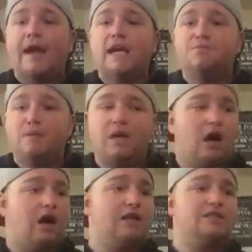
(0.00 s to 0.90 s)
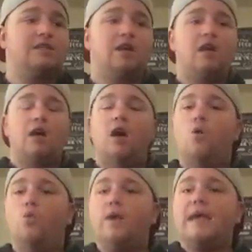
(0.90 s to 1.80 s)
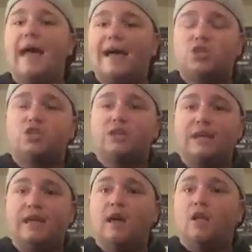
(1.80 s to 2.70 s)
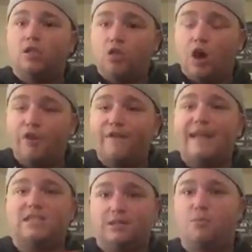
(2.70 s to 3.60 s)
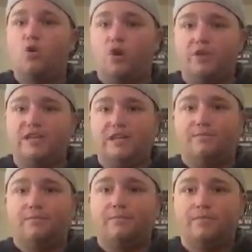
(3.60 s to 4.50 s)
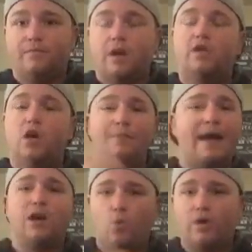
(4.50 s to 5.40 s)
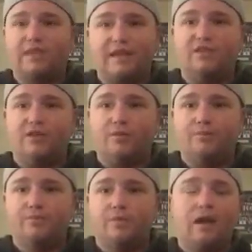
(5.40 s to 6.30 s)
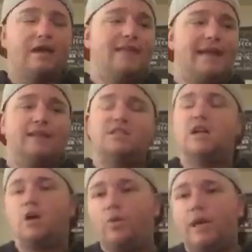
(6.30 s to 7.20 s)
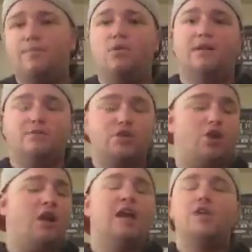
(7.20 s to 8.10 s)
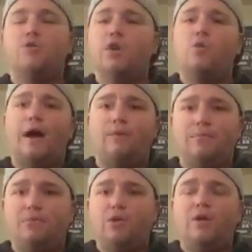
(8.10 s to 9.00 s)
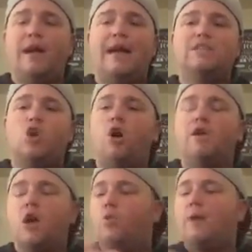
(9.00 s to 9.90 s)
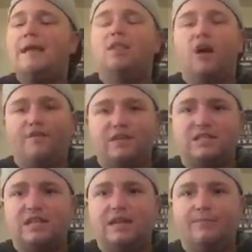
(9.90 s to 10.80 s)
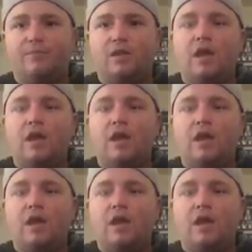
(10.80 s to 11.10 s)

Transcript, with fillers: It's because we actually love and support our team no matter what they do. They could suck, we could boo them, sure. You wanna know why we boo? It's called We Love This Team.